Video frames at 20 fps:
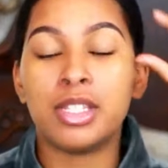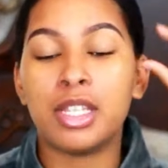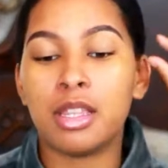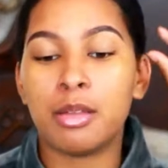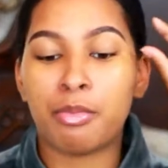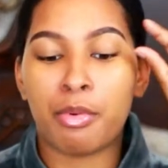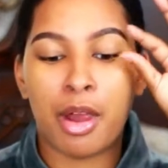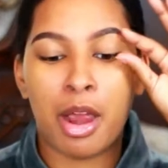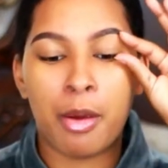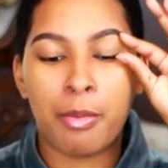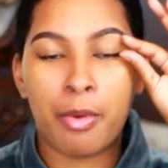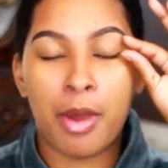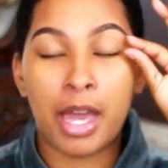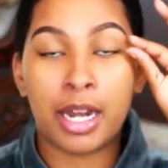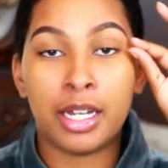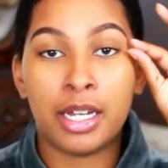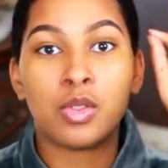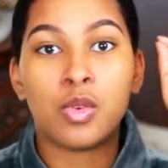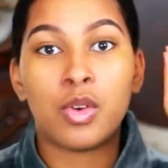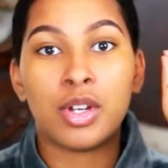of the brow
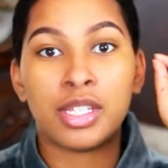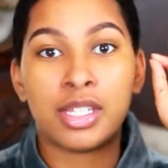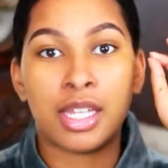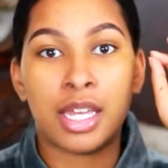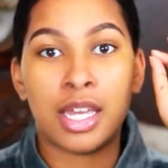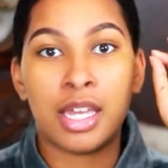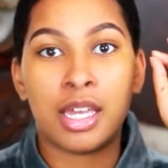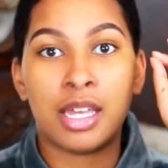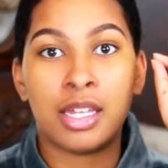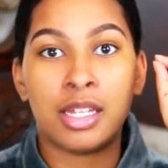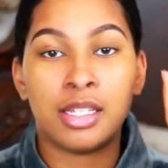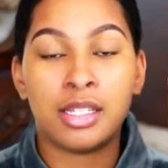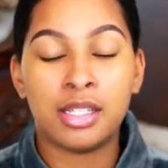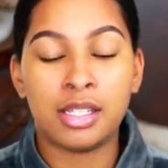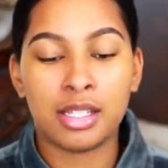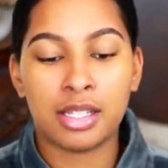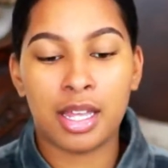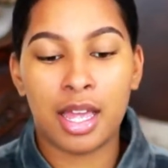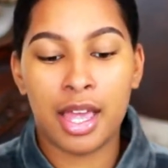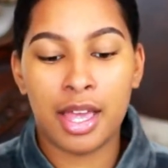product towards the
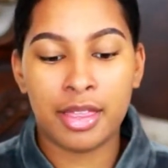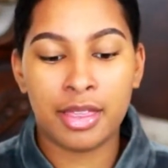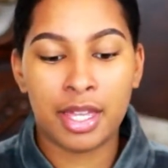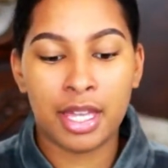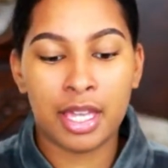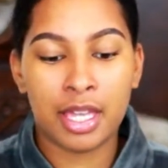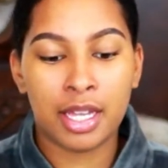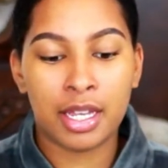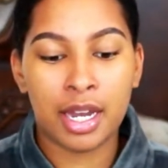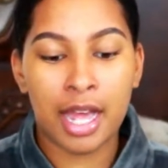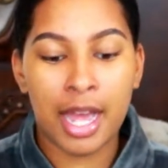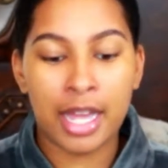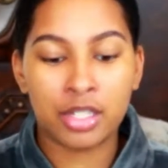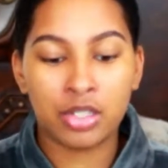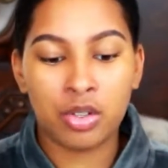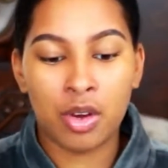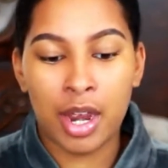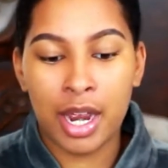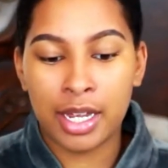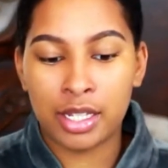ends, and then I
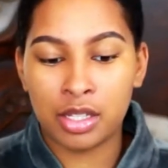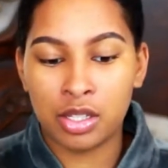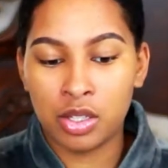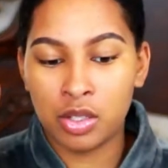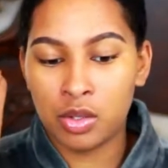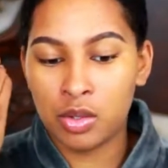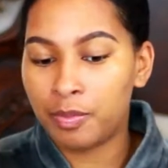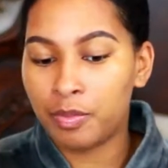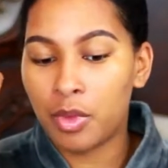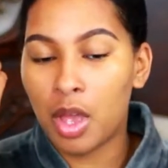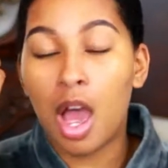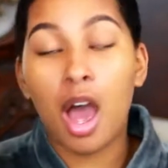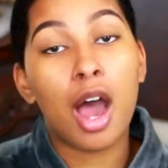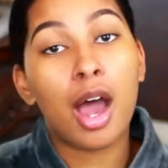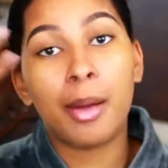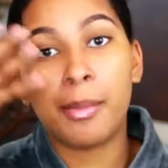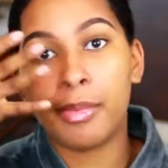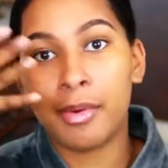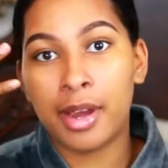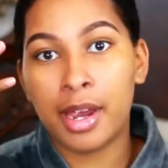try to
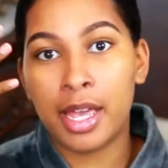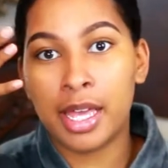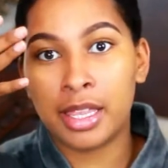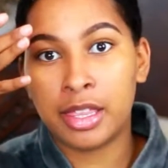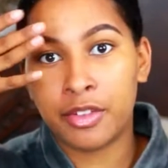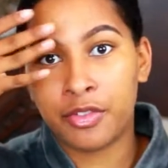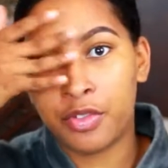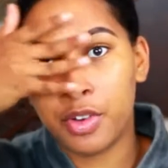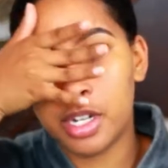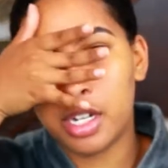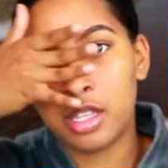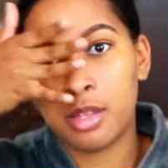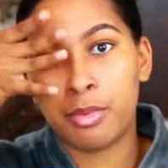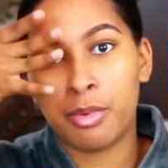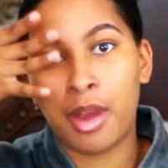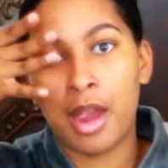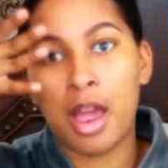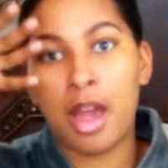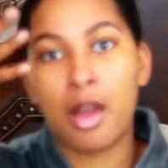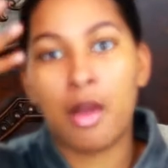ombre the front of the
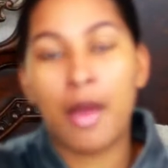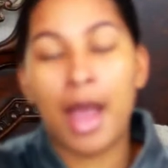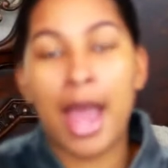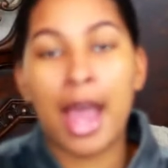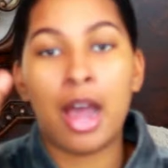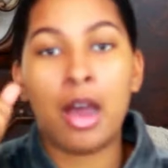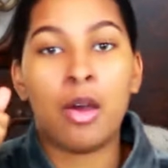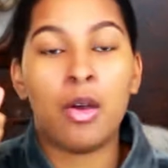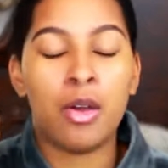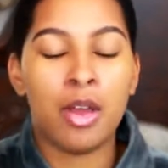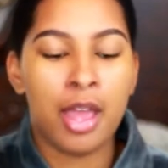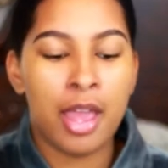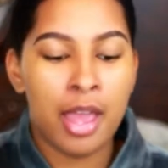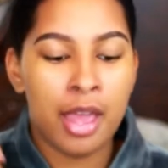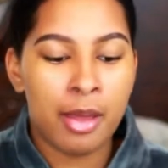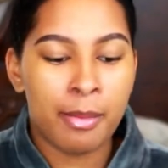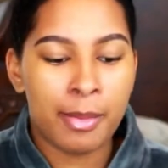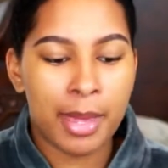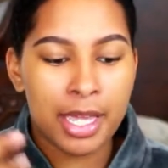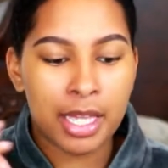brow out,
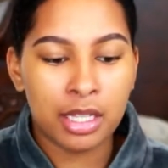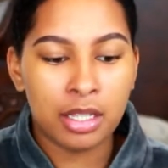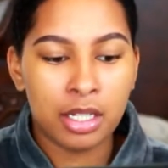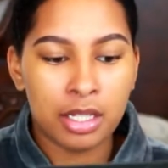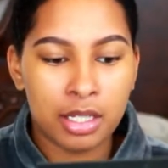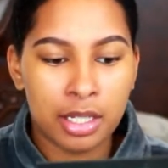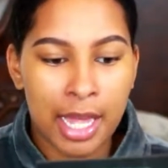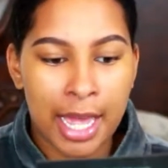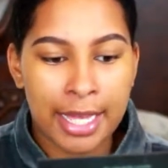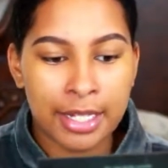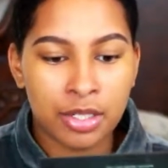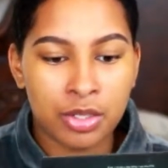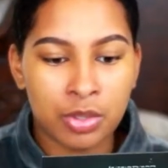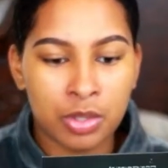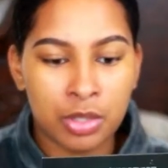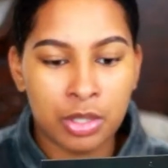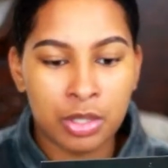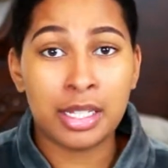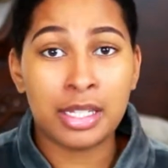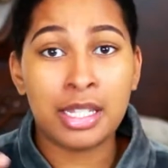make it look
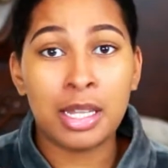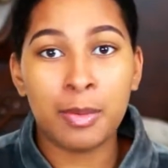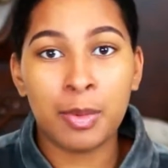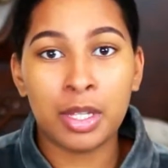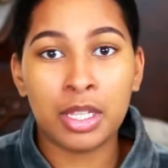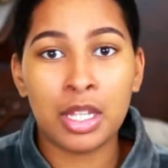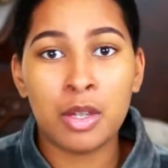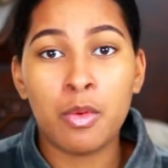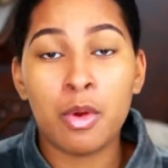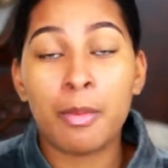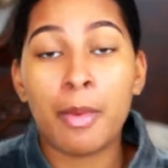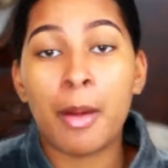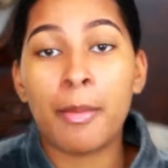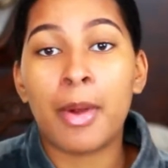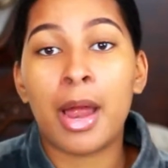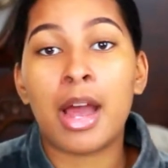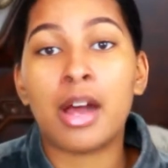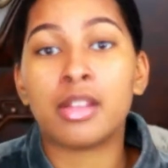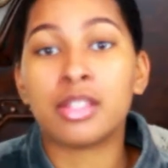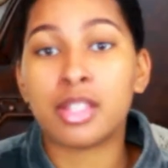natural. Typically when my
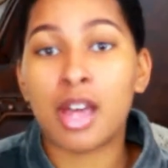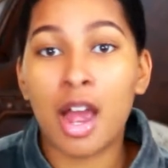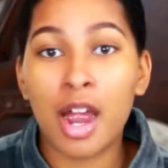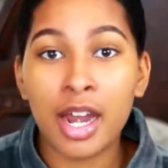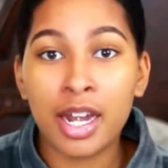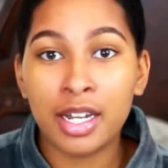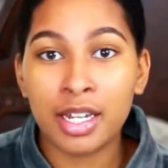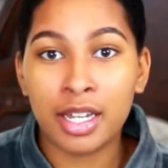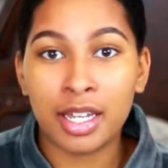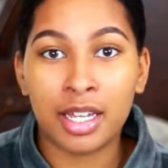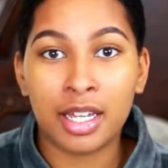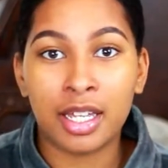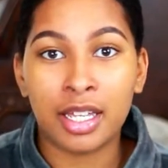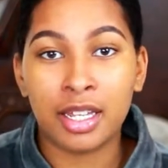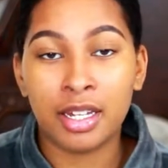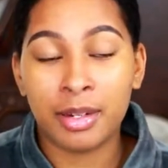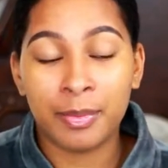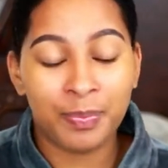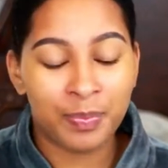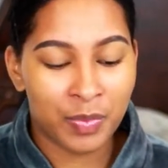brows aren't done,